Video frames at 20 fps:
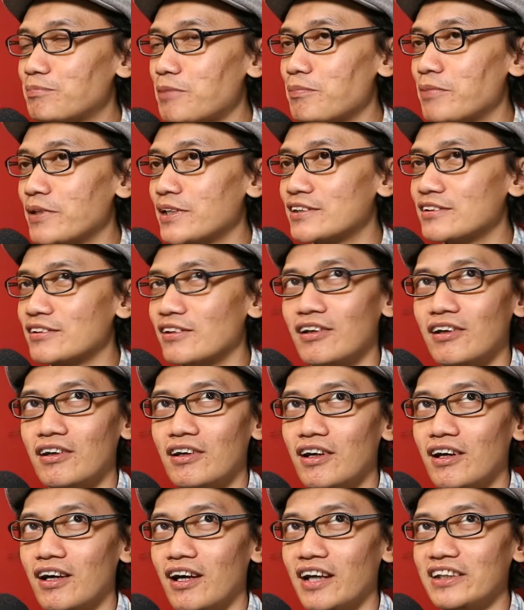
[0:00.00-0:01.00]
published
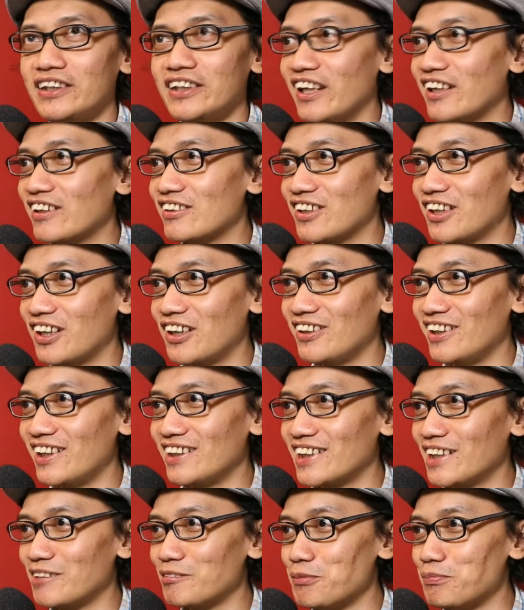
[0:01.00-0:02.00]
a year ago,
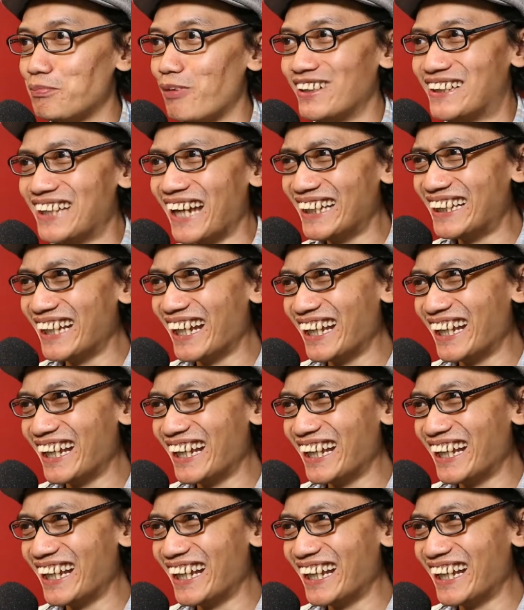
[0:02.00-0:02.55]
and then we bought it.